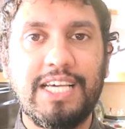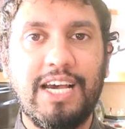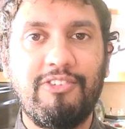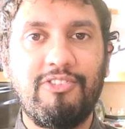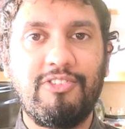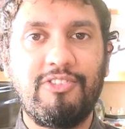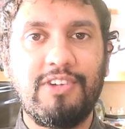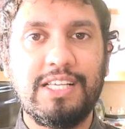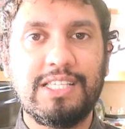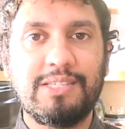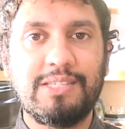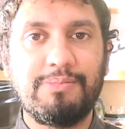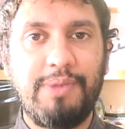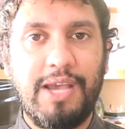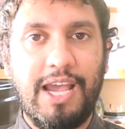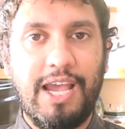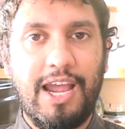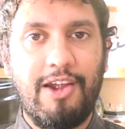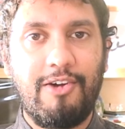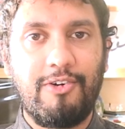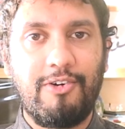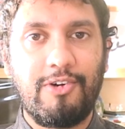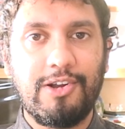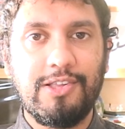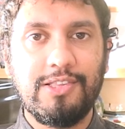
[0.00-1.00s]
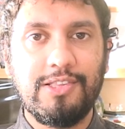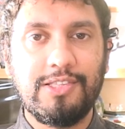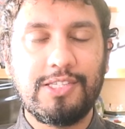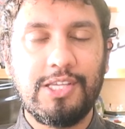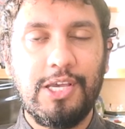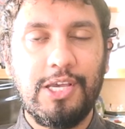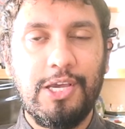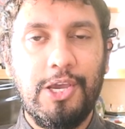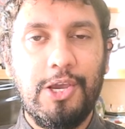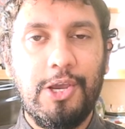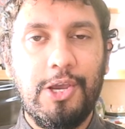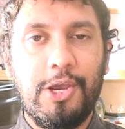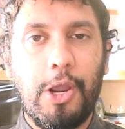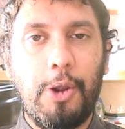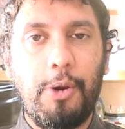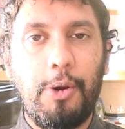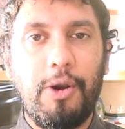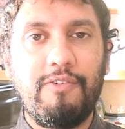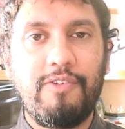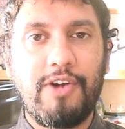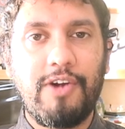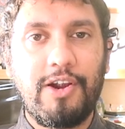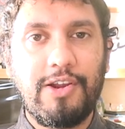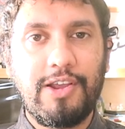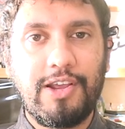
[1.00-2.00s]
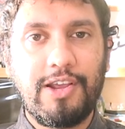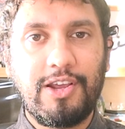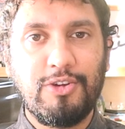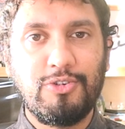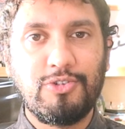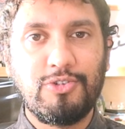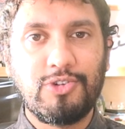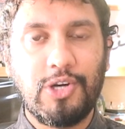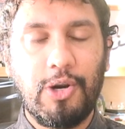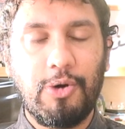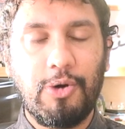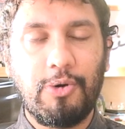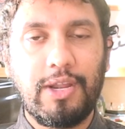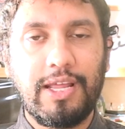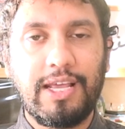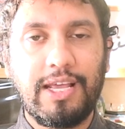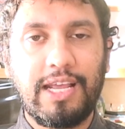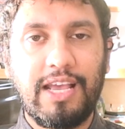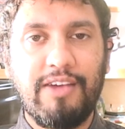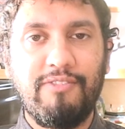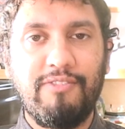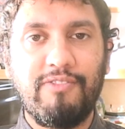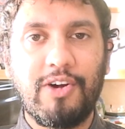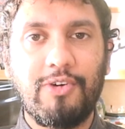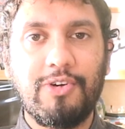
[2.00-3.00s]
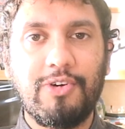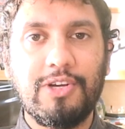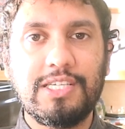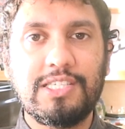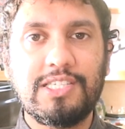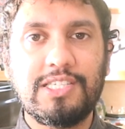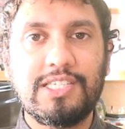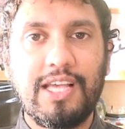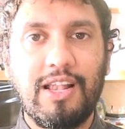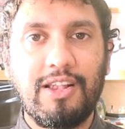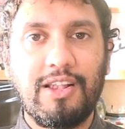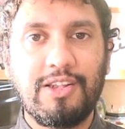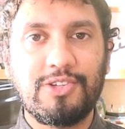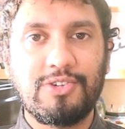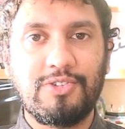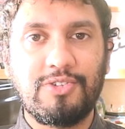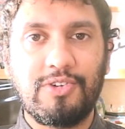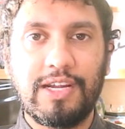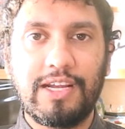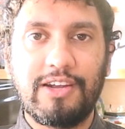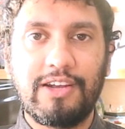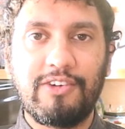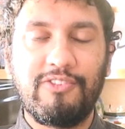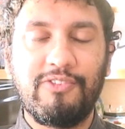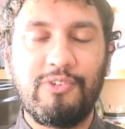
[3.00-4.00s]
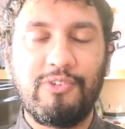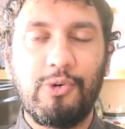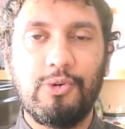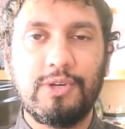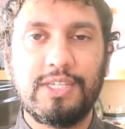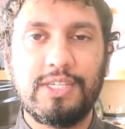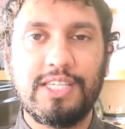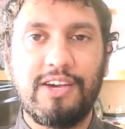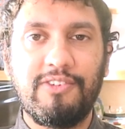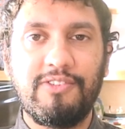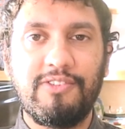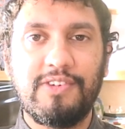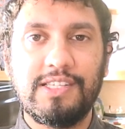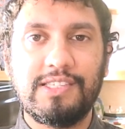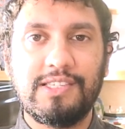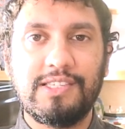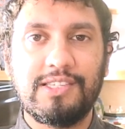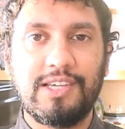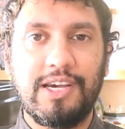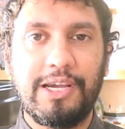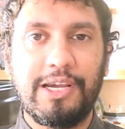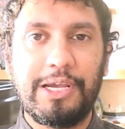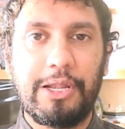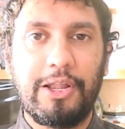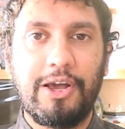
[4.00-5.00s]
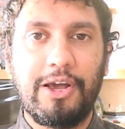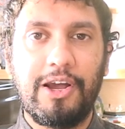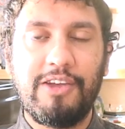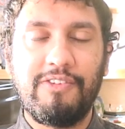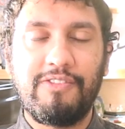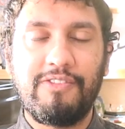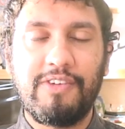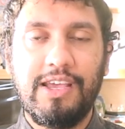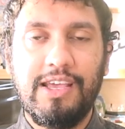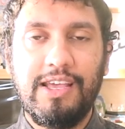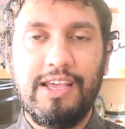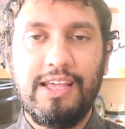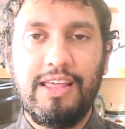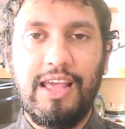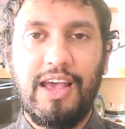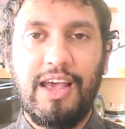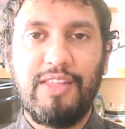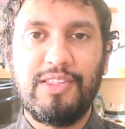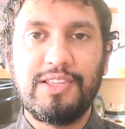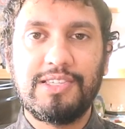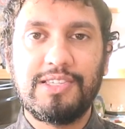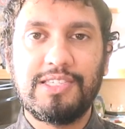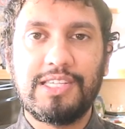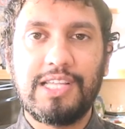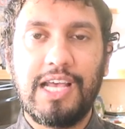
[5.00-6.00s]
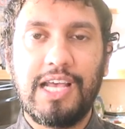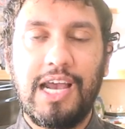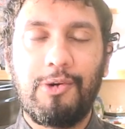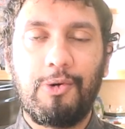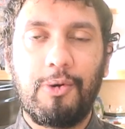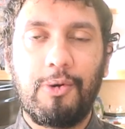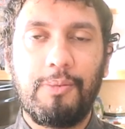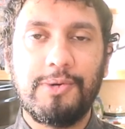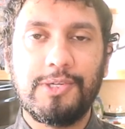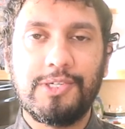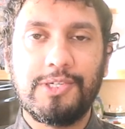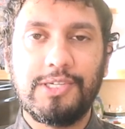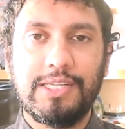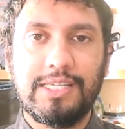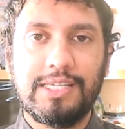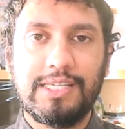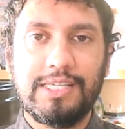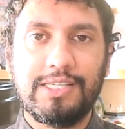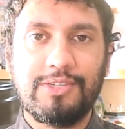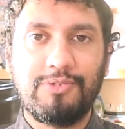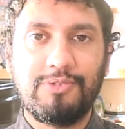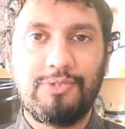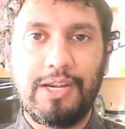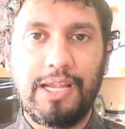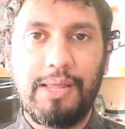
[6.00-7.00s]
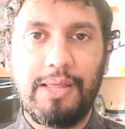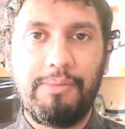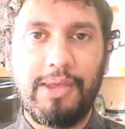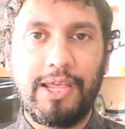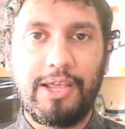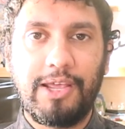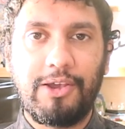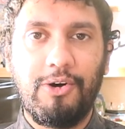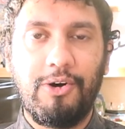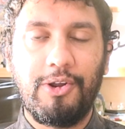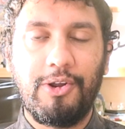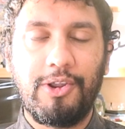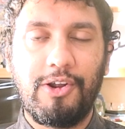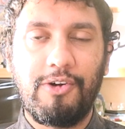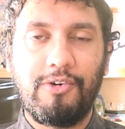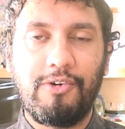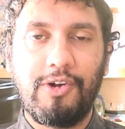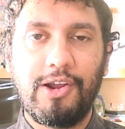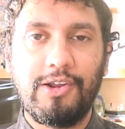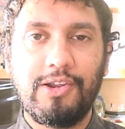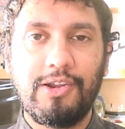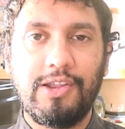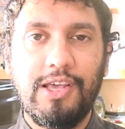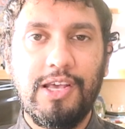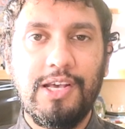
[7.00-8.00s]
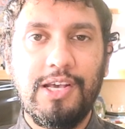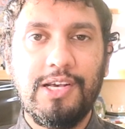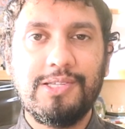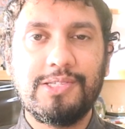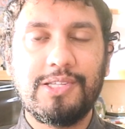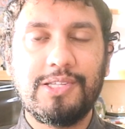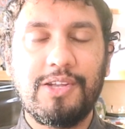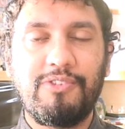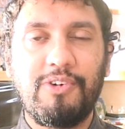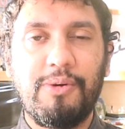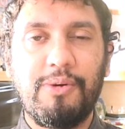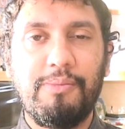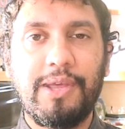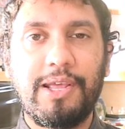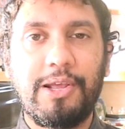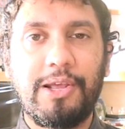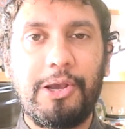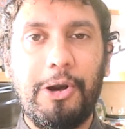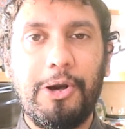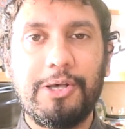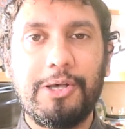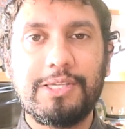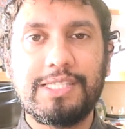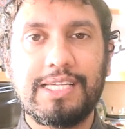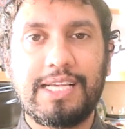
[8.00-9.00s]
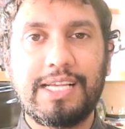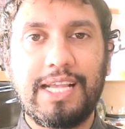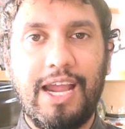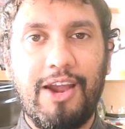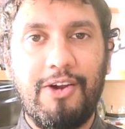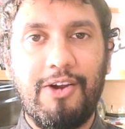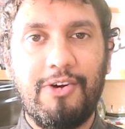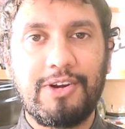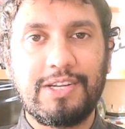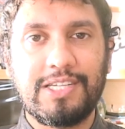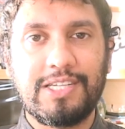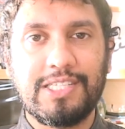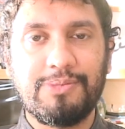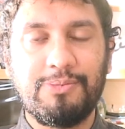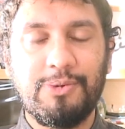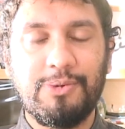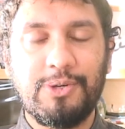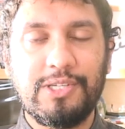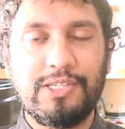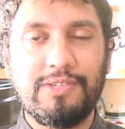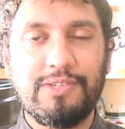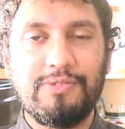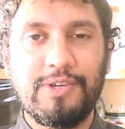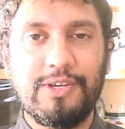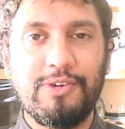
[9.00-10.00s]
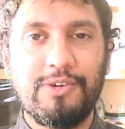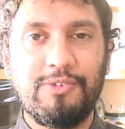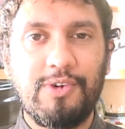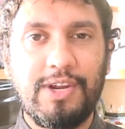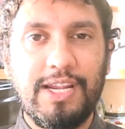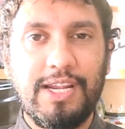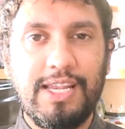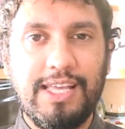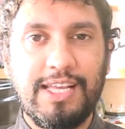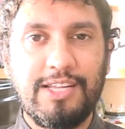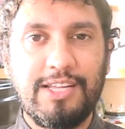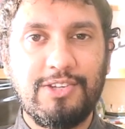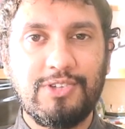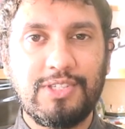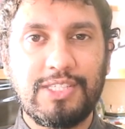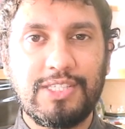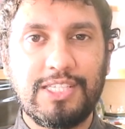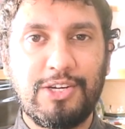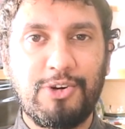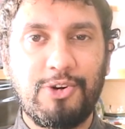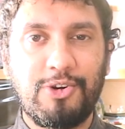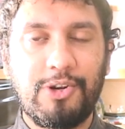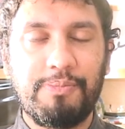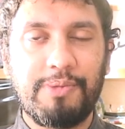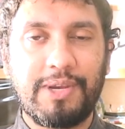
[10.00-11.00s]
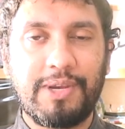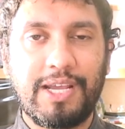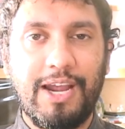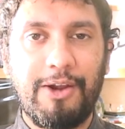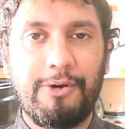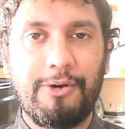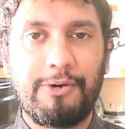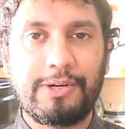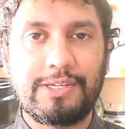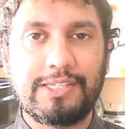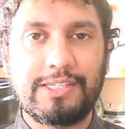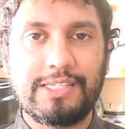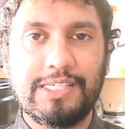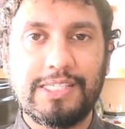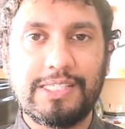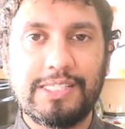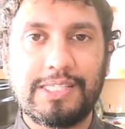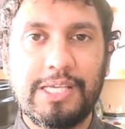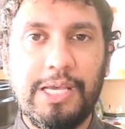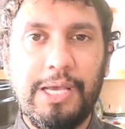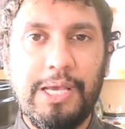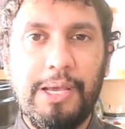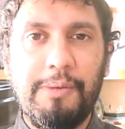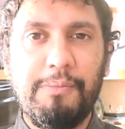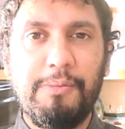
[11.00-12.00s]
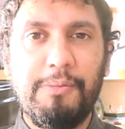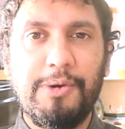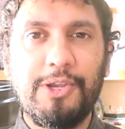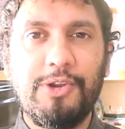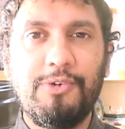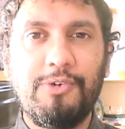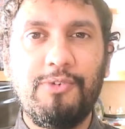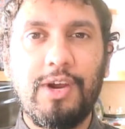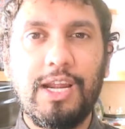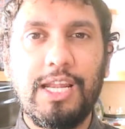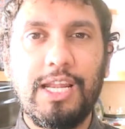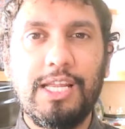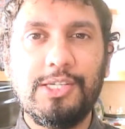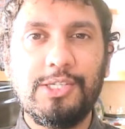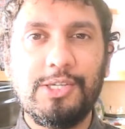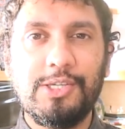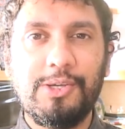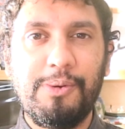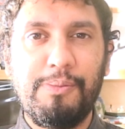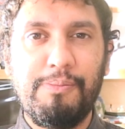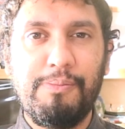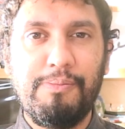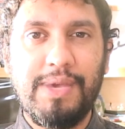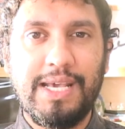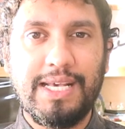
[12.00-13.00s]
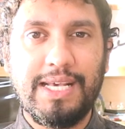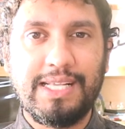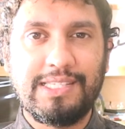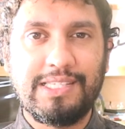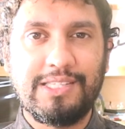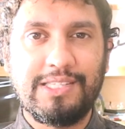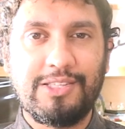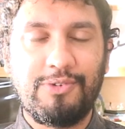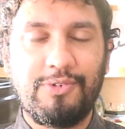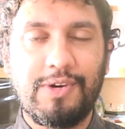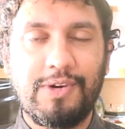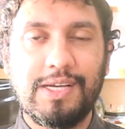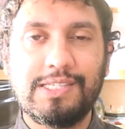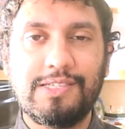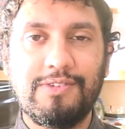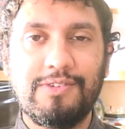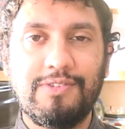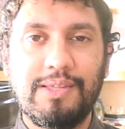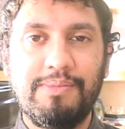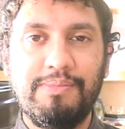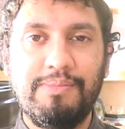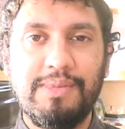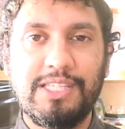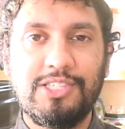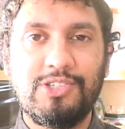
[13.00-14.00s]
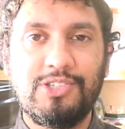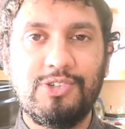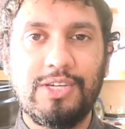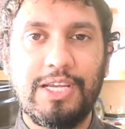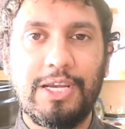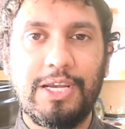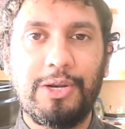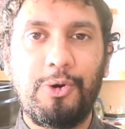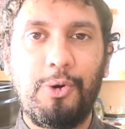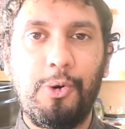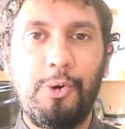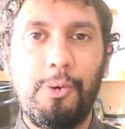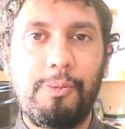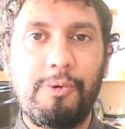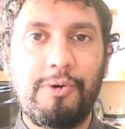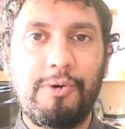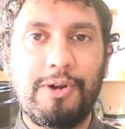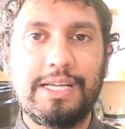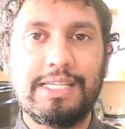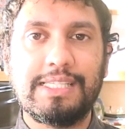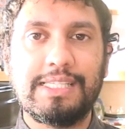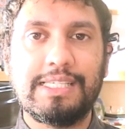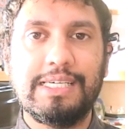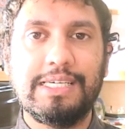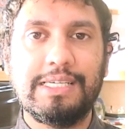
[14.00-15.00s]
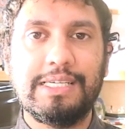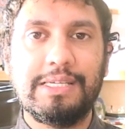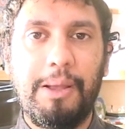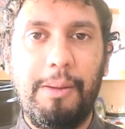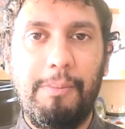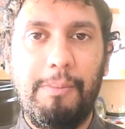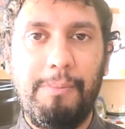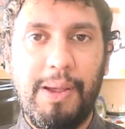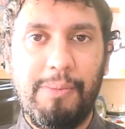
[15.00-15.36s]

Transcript: Daphne's parents, who are very controlling and very sheltering for Daphne's entire life, and this is her opportunity to really make it on her own. So from a cast and characters point of view, really interesting group of characters, but you really do miss the rest of the Mystery Incorporated